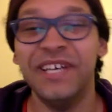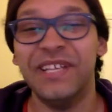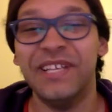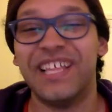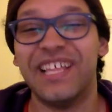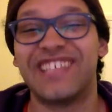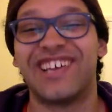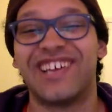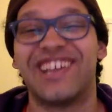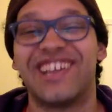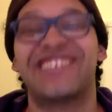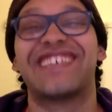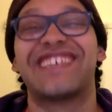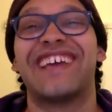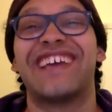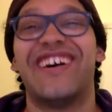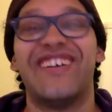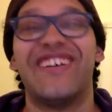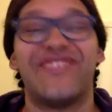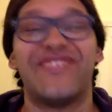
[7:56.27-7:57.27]
That's honestly
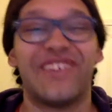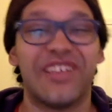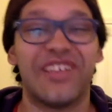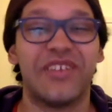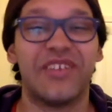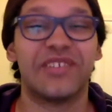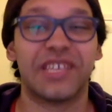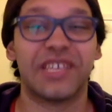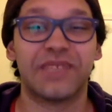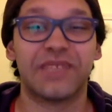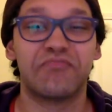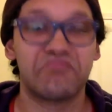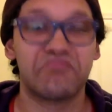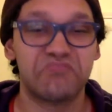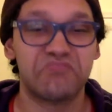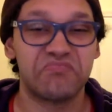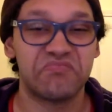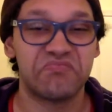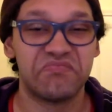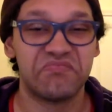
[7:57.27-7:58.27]
how I felt. I was like,
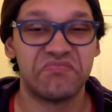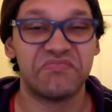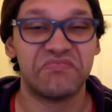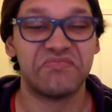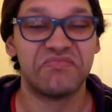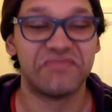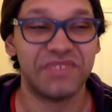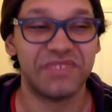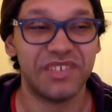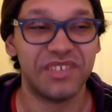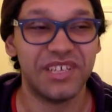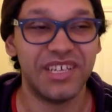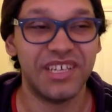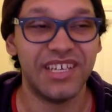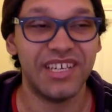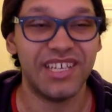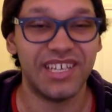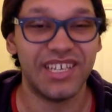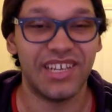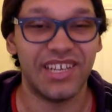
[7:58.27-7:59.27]

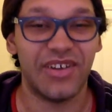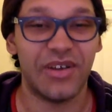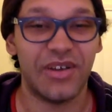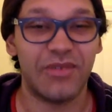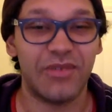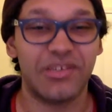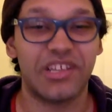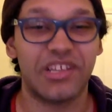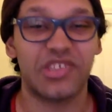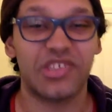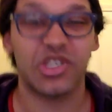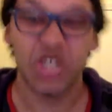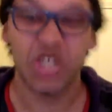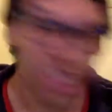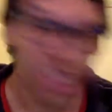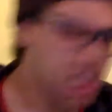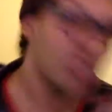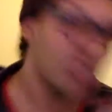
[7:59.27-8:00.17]
it was less like,